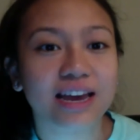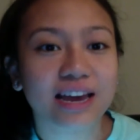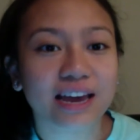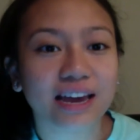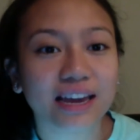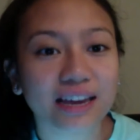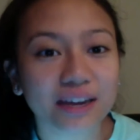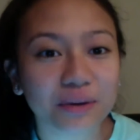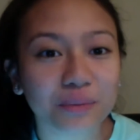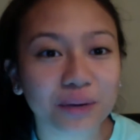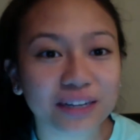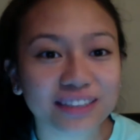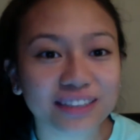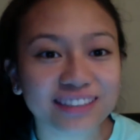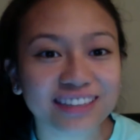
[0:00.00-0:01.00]
hey,
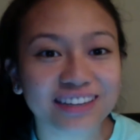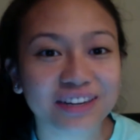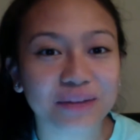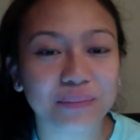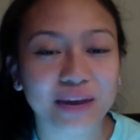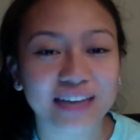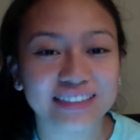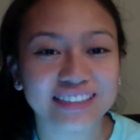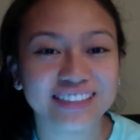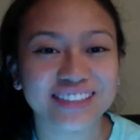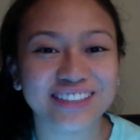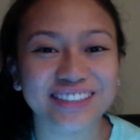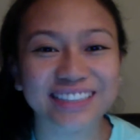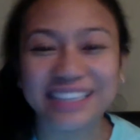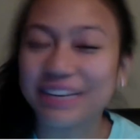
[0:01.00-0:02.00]
well done on passing
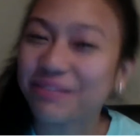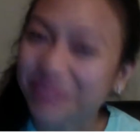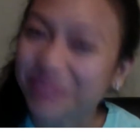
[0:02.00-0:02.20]
your exam.